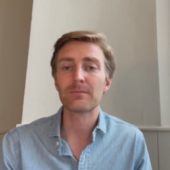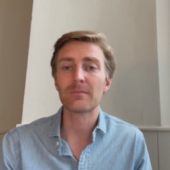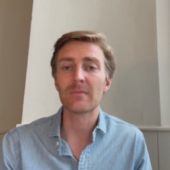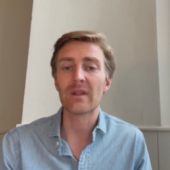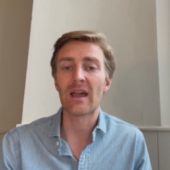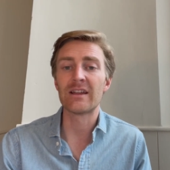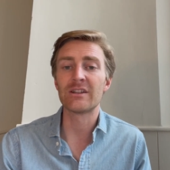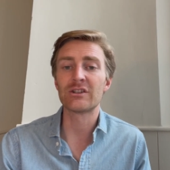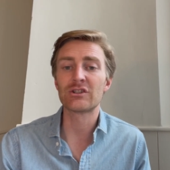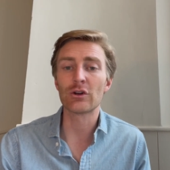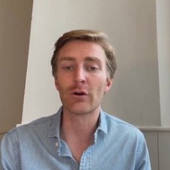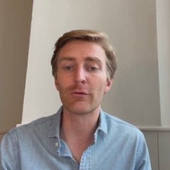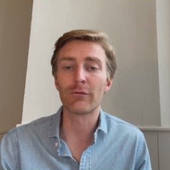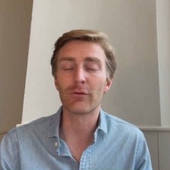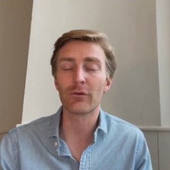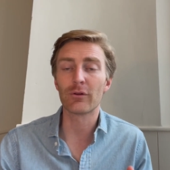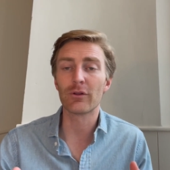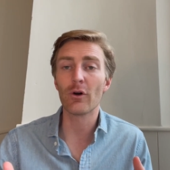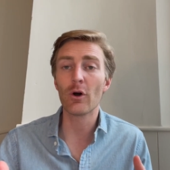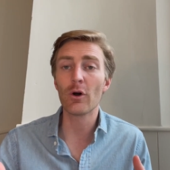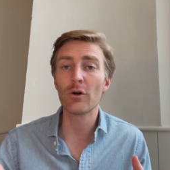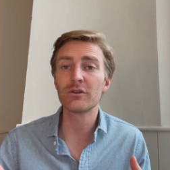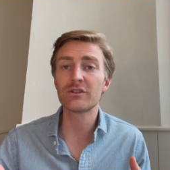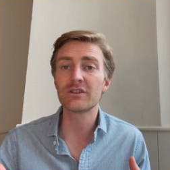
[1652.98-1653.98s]
And so, for
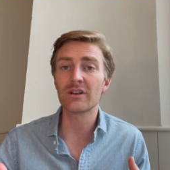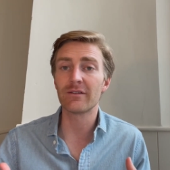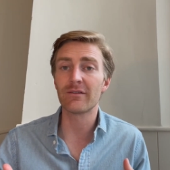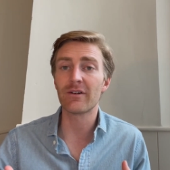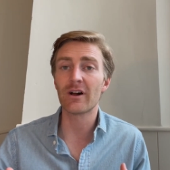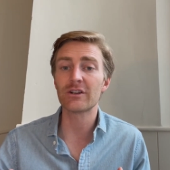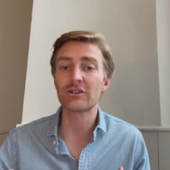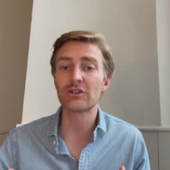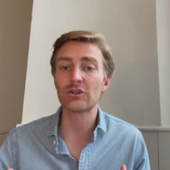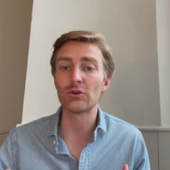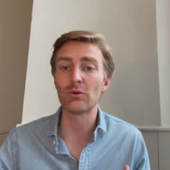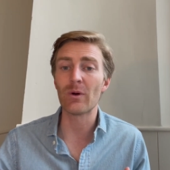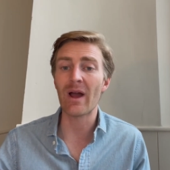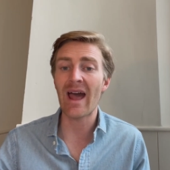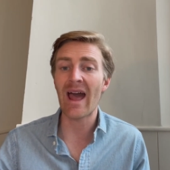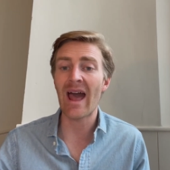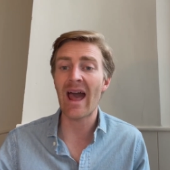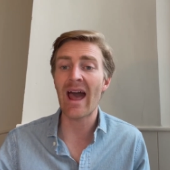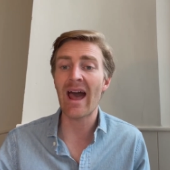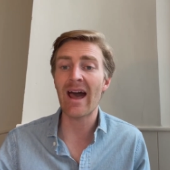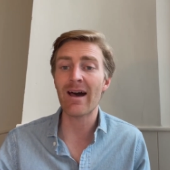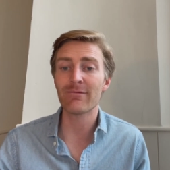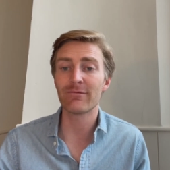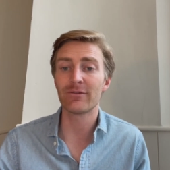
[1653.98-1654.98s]
those of us who
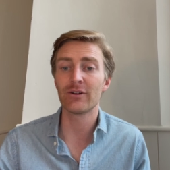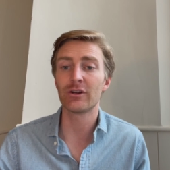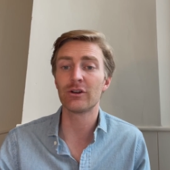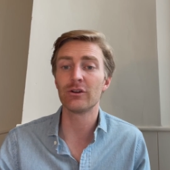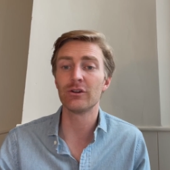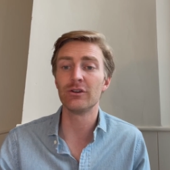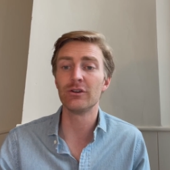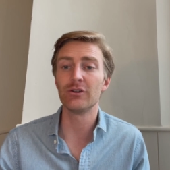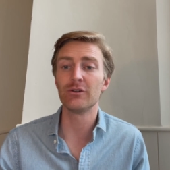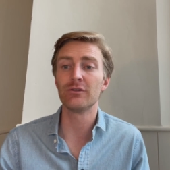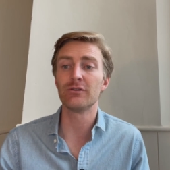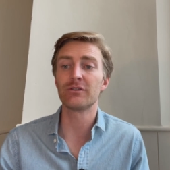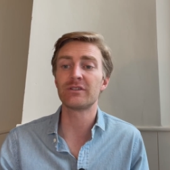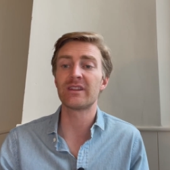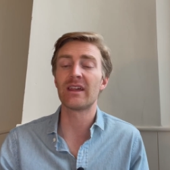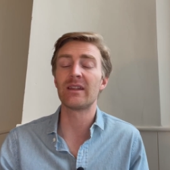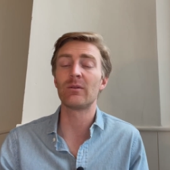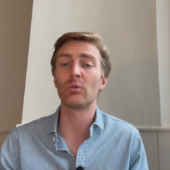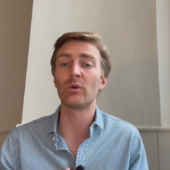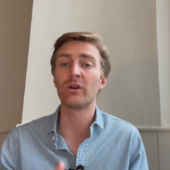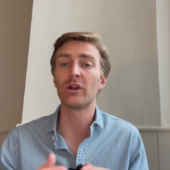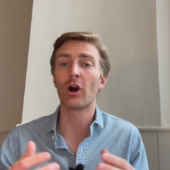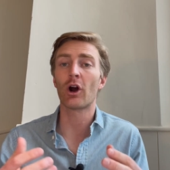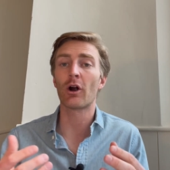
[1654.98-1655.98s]
have the good news, then
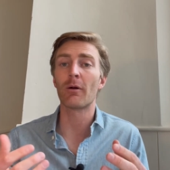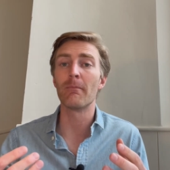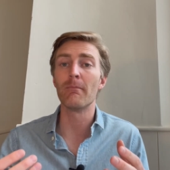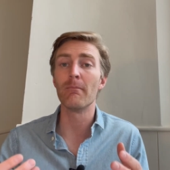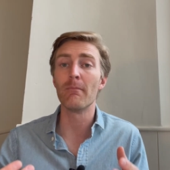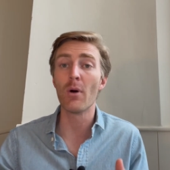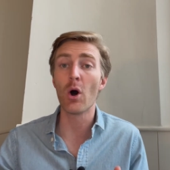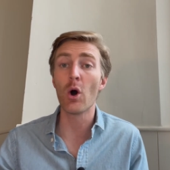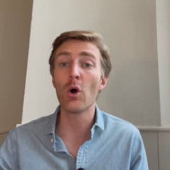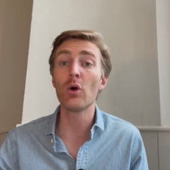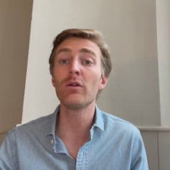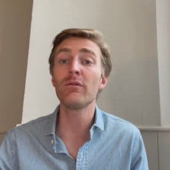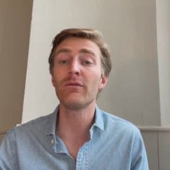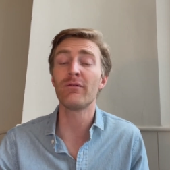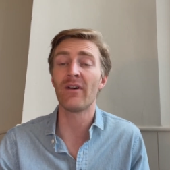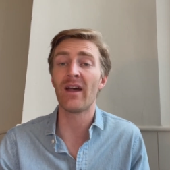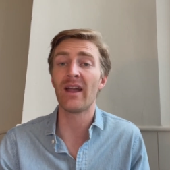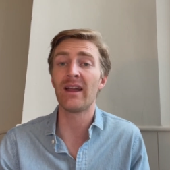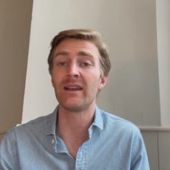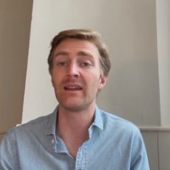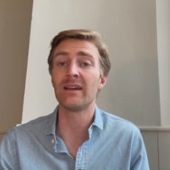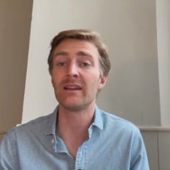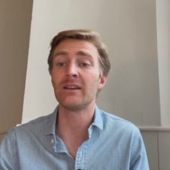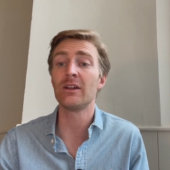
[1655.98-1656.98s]
we are
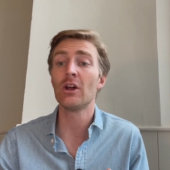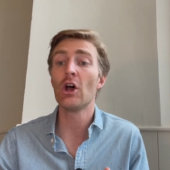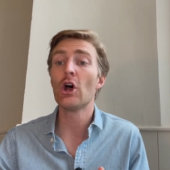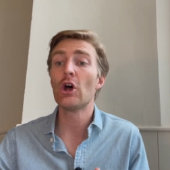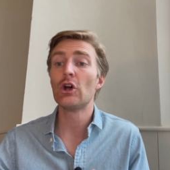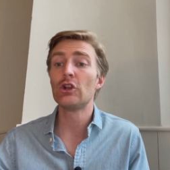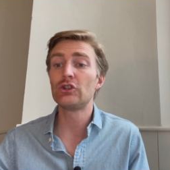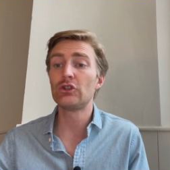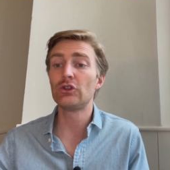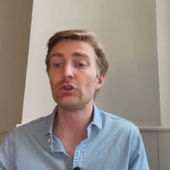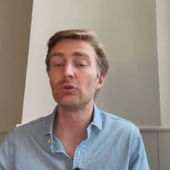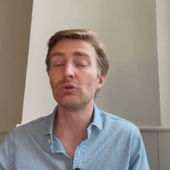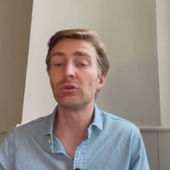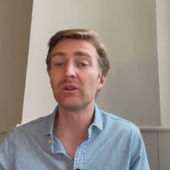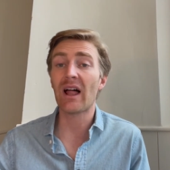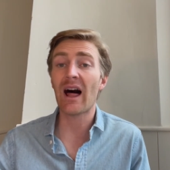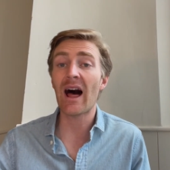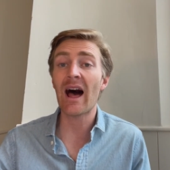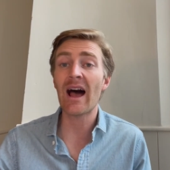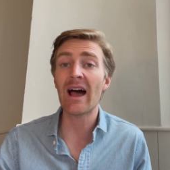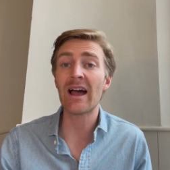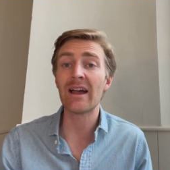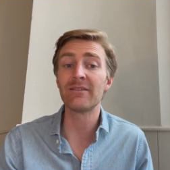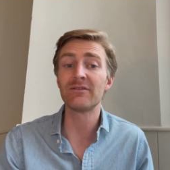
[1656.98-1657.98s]
motivated to
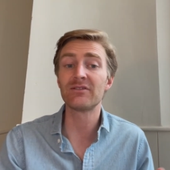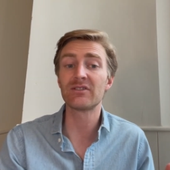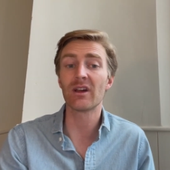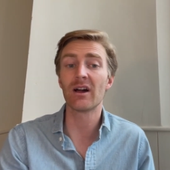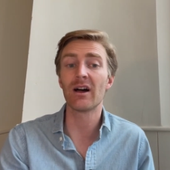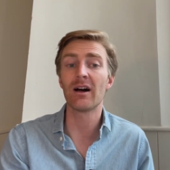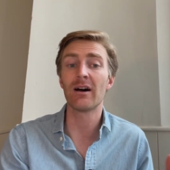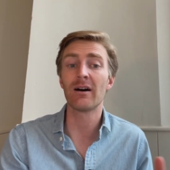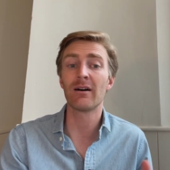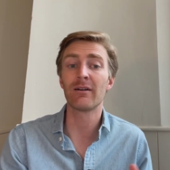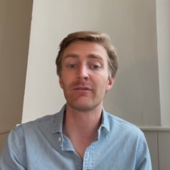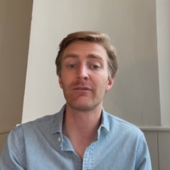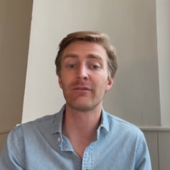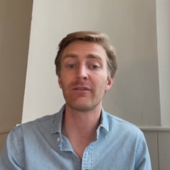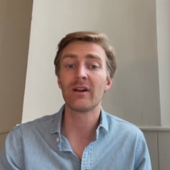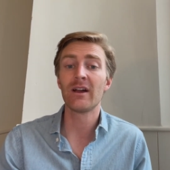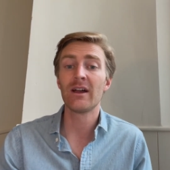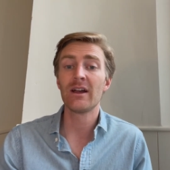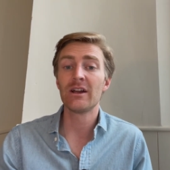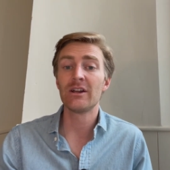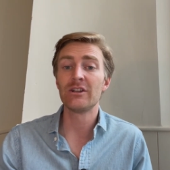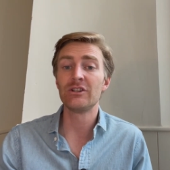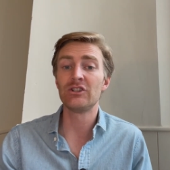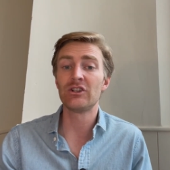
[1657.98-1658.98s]
lives of
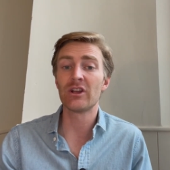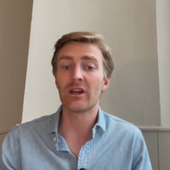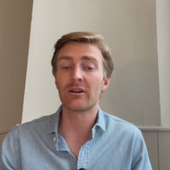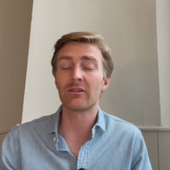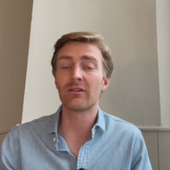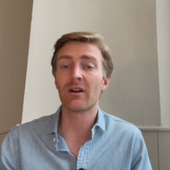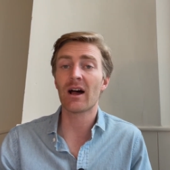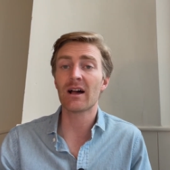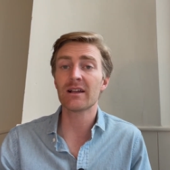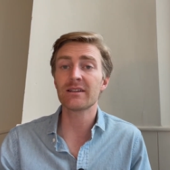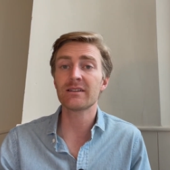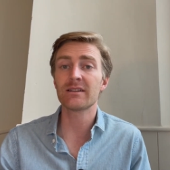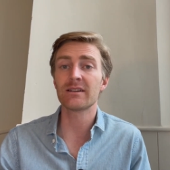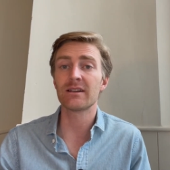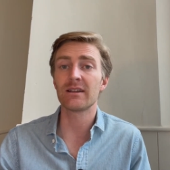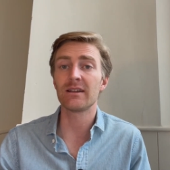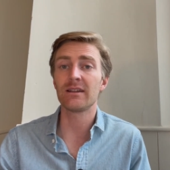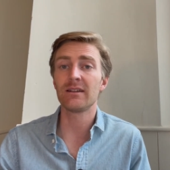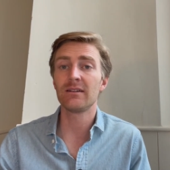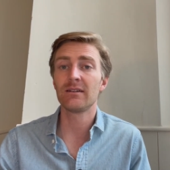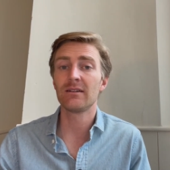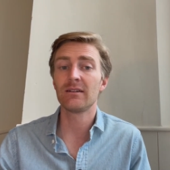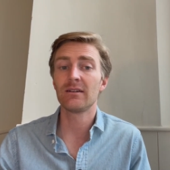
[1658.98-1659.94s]
generosity